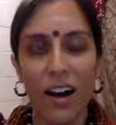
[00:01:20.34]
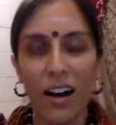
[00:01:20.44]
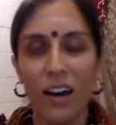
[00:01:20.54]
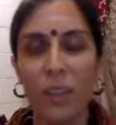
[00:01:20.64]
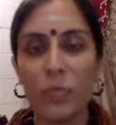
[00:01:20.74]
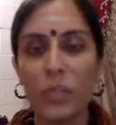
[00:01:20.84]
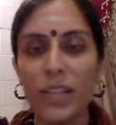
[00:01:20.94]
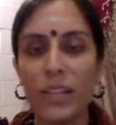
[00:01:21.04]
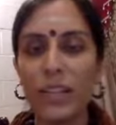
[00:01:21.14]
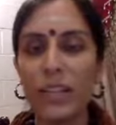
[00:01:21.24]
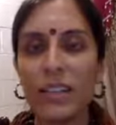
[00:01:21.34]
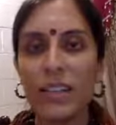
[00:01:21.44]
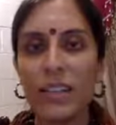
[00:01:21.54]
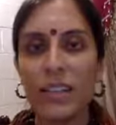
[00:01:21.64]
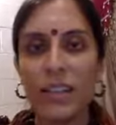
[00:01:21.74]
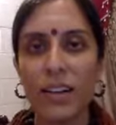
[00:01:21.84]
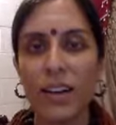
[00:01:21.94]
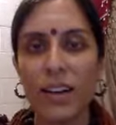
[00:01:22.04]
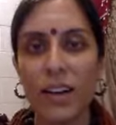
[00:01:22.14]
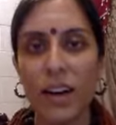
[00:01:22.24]
Immediately,
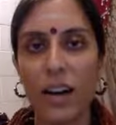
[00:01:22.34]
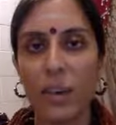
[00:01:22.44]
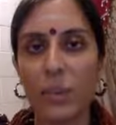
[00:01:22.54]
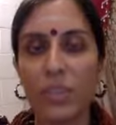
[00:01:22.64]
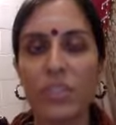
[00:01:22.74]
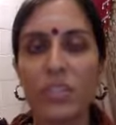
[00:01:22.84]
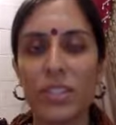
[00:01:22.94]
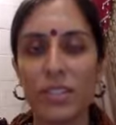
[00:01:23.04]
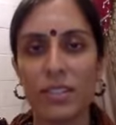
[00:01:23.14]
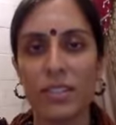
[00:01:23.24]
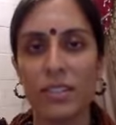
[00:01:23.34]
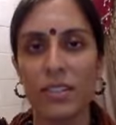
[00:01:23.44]
I was just